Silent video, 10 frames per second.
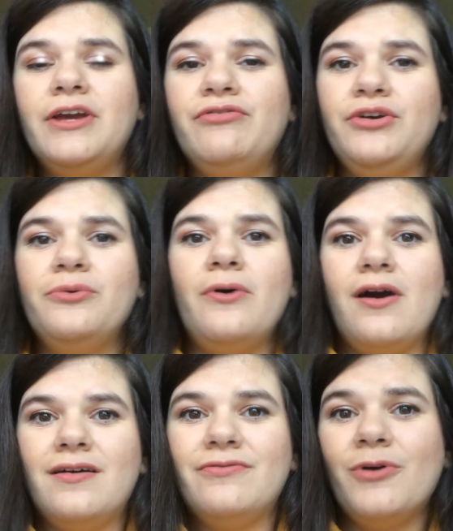if you
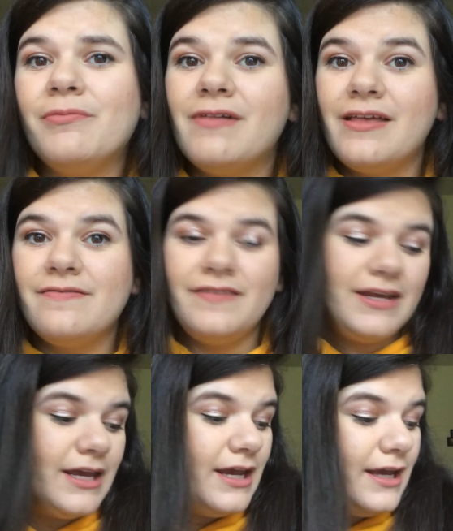are formula
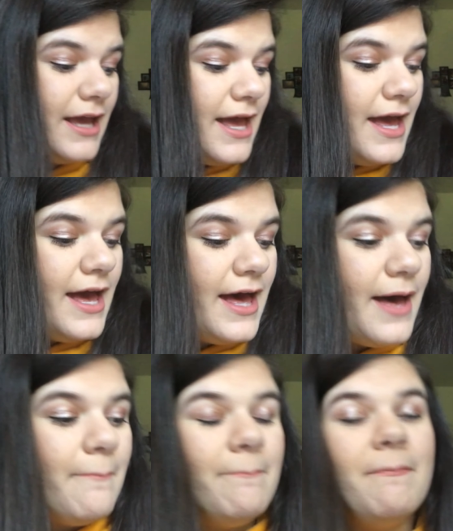feeding,
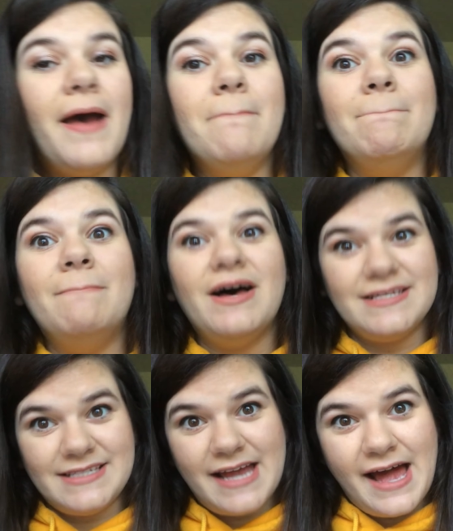my
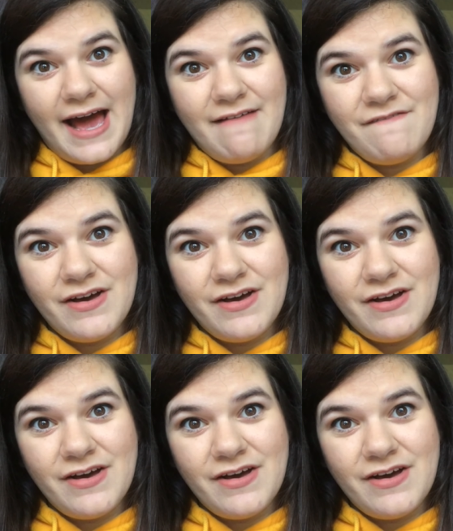must-have,